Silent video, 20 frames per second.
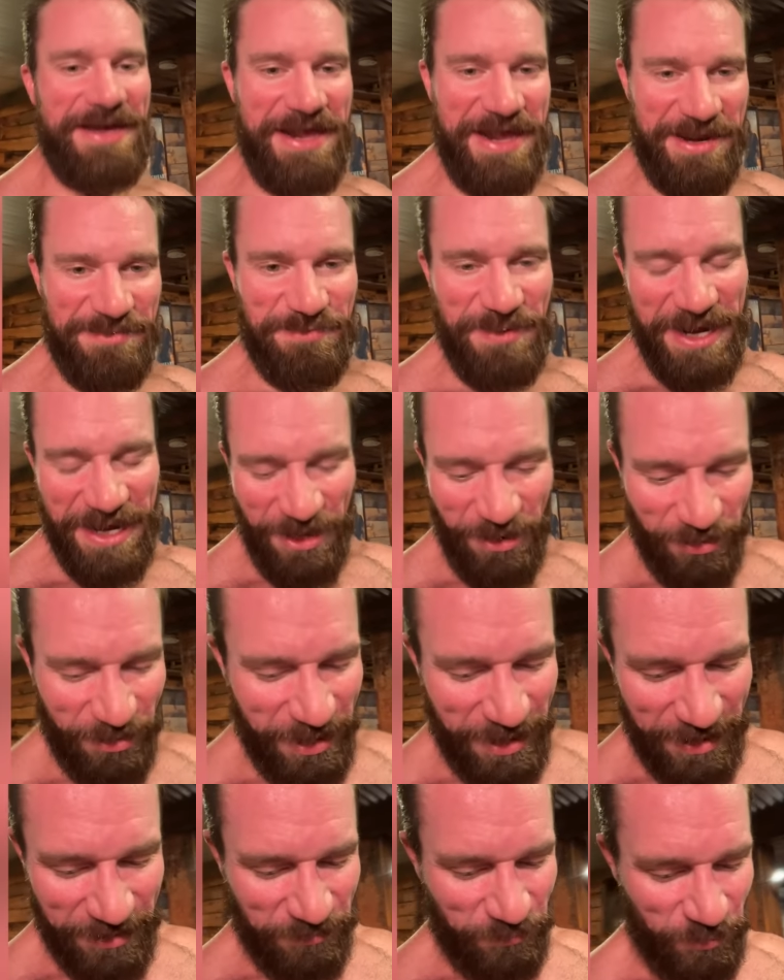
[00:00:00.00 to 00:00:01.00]
I had my
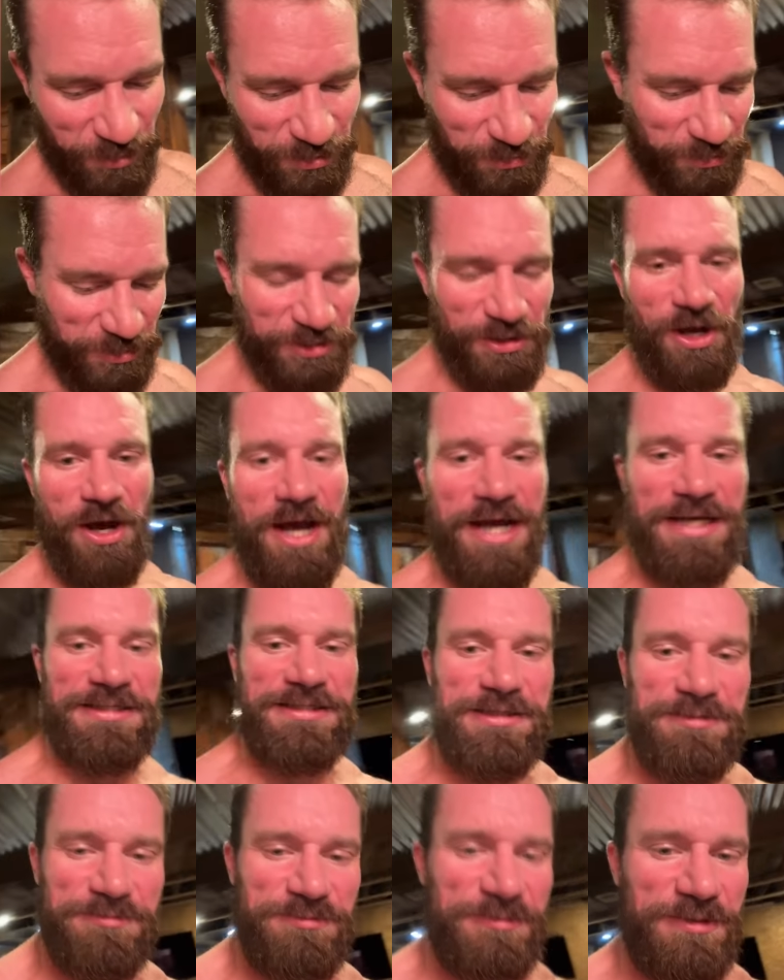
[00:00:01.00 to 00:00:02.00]
elk hunt, which was
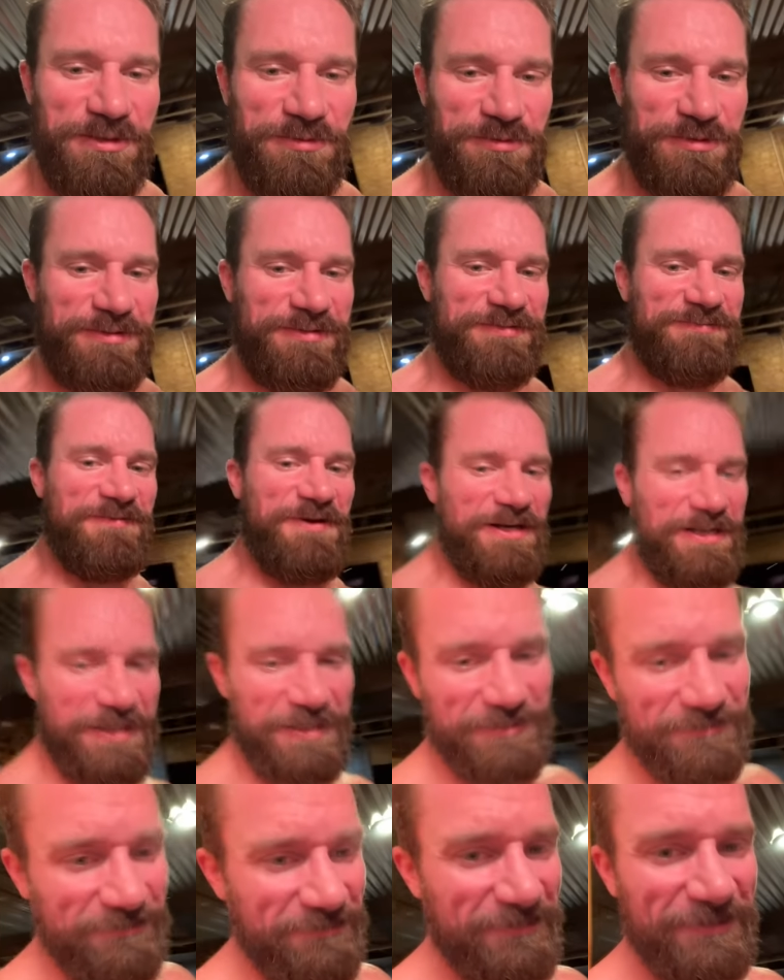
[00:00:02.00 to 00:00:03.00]
awesome. It was
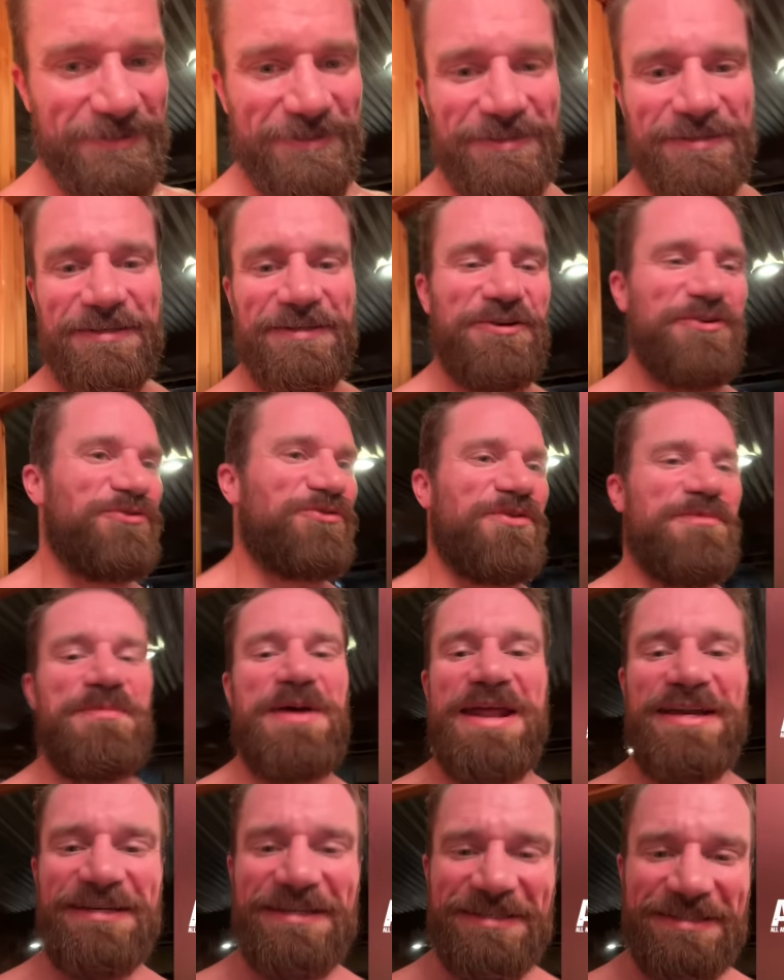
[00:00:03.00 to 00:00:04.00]
fucking
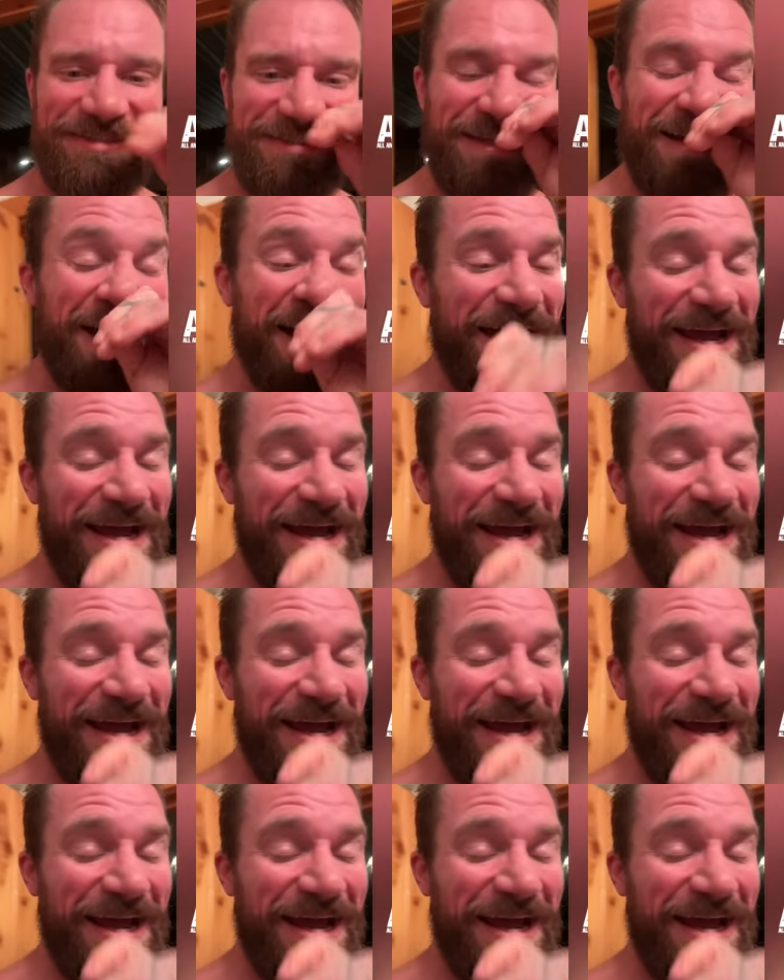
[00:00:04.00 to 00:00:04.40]
tremendous.